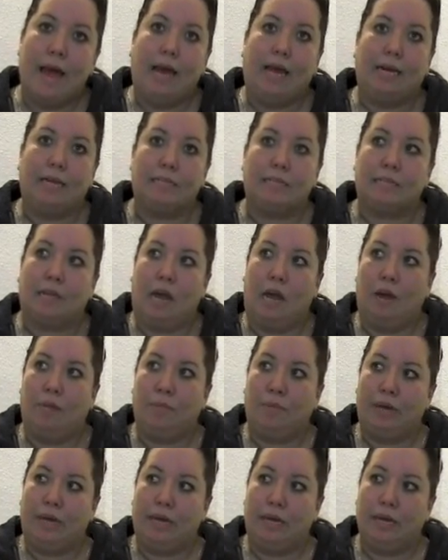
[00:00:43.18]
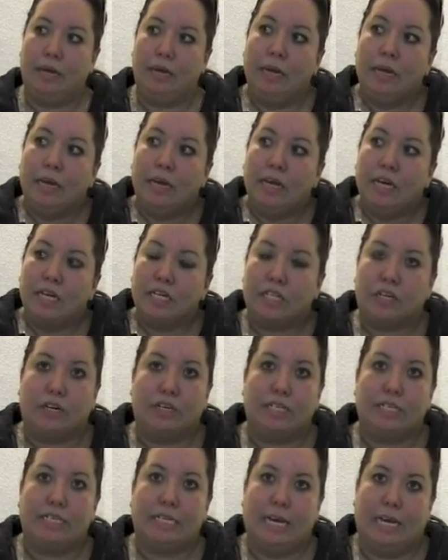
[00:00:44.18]
And it's time we
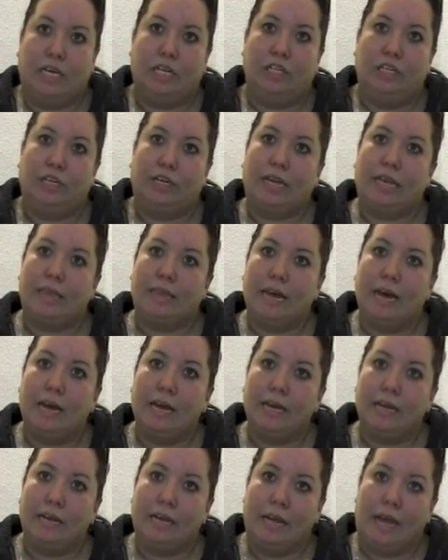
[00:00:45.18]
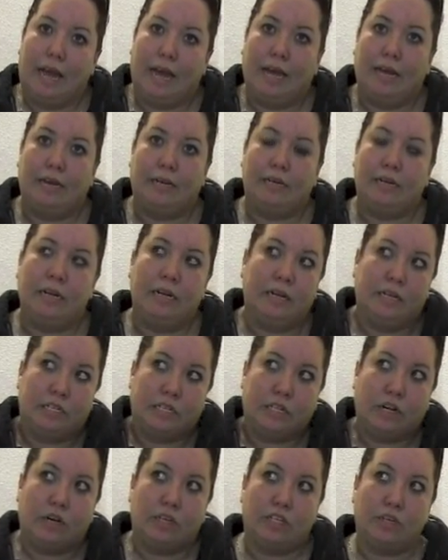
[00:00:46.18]
start to take a look at that and
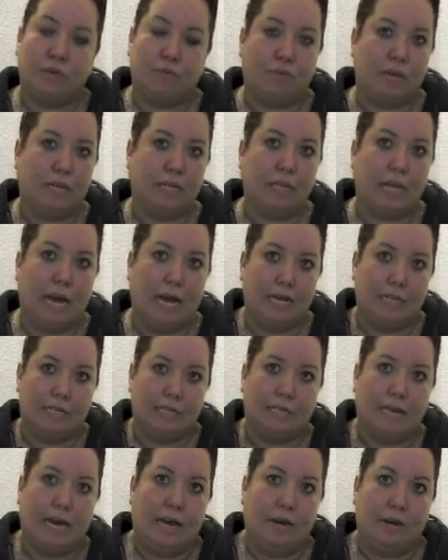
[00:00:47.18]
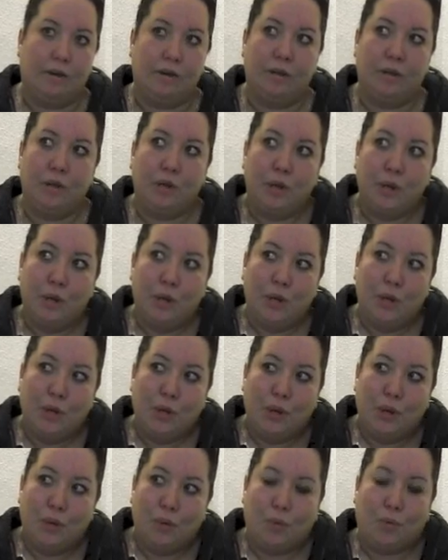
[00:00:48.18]
start to realize that
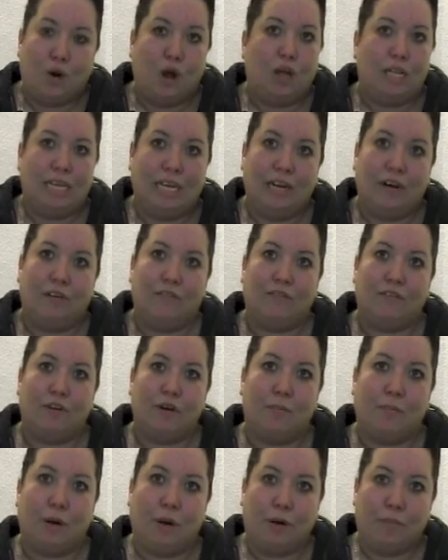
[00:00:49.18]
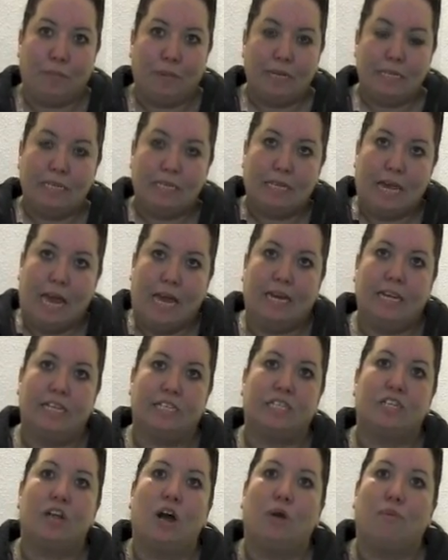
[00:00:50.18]
we're all here for a purpose, and
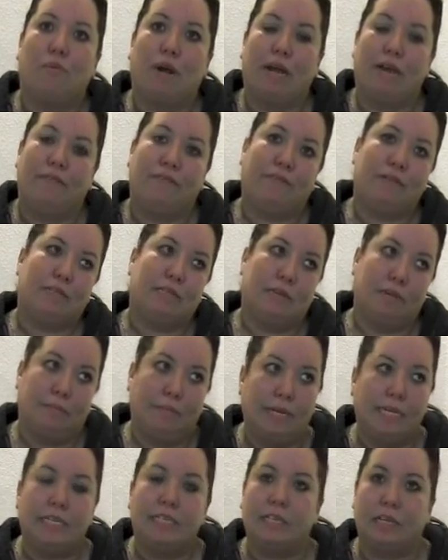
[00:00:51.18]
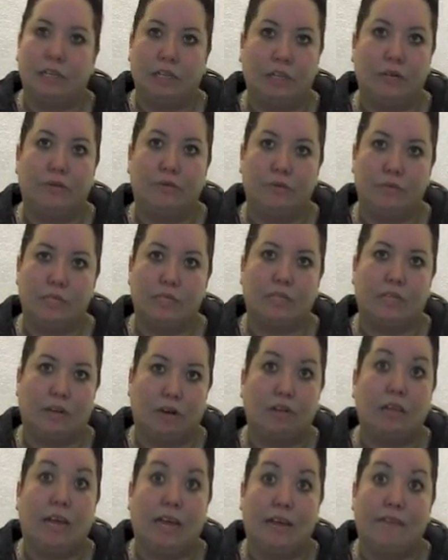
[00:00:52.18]
it's not right for somebody to lose
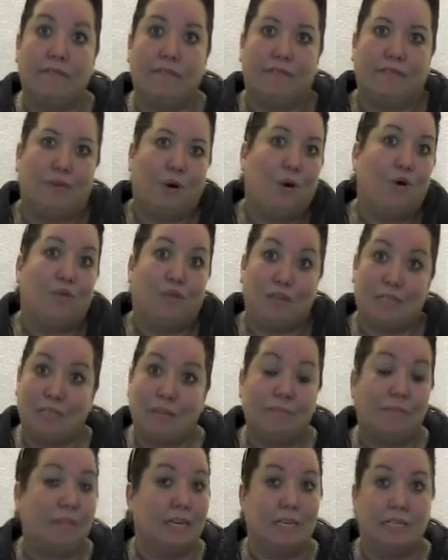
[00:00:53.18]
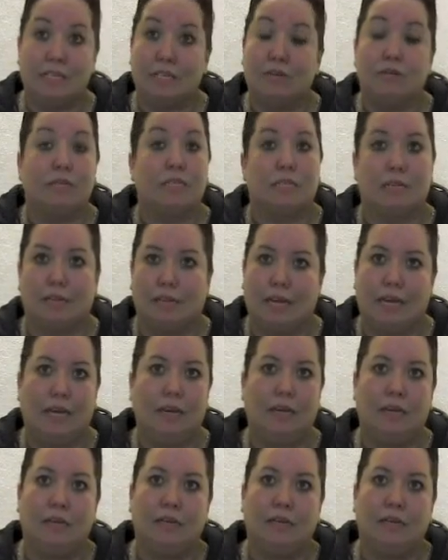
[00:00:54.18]
their life over something so silly.